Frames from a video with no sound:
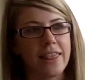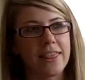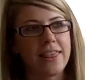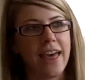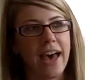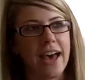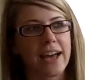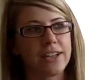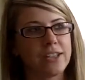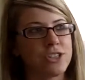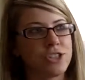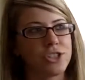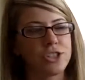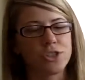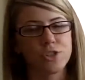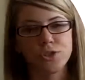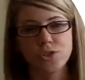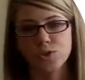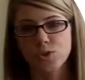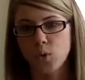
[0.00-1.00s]
that
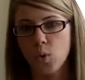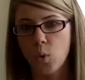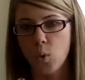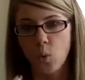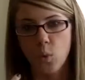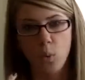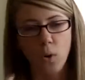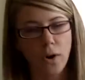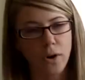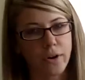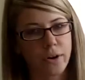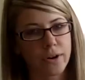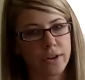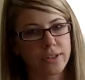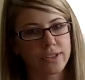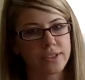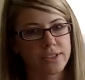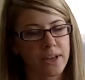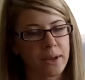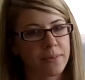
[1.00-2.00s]
just
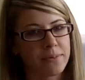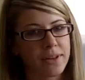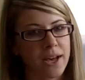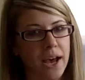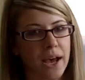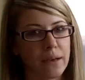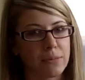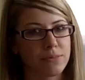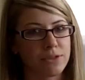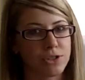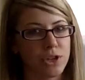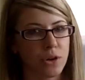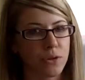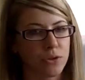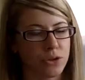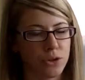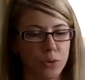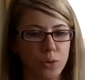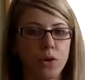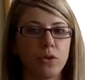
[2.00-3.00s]
words sometimes
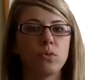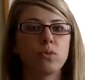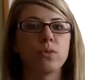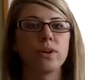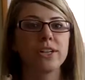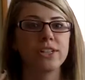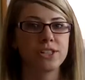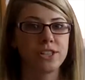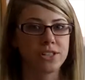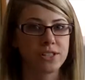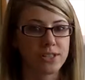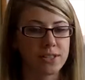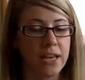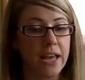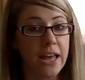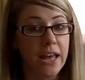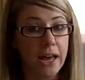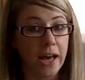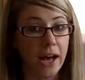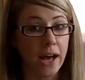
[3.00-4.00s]
don't do. It
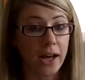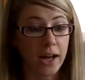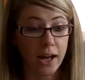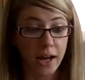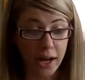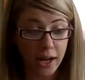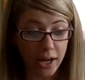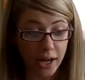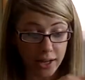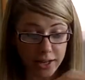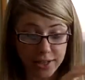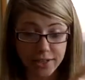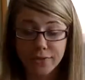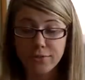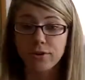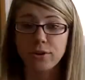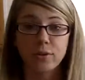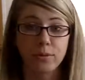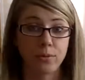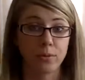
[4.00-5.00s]
reaches a
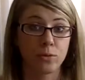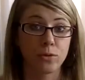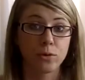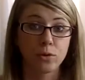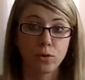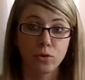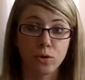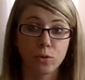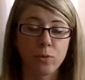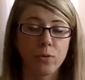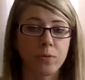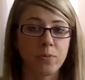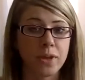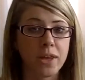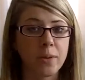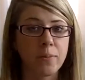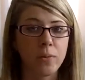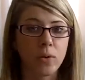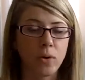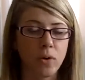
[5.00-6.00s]
different group of
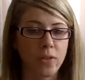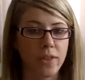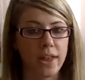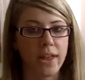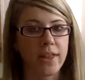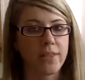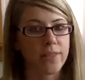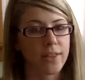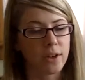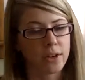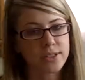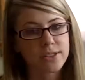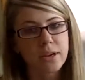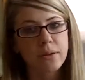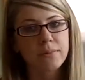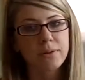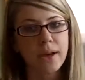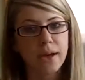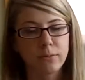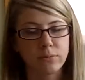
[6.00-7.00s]
people that
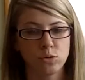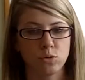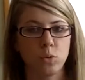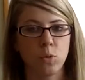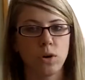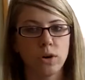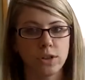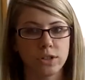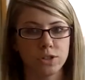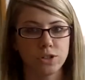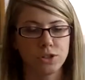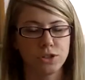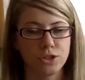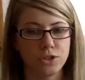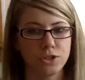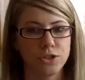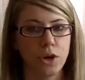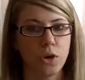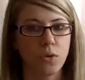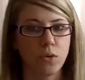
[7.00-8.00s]
sometimes words
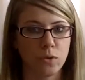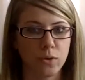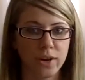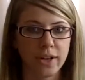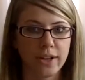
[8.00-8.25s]
just don't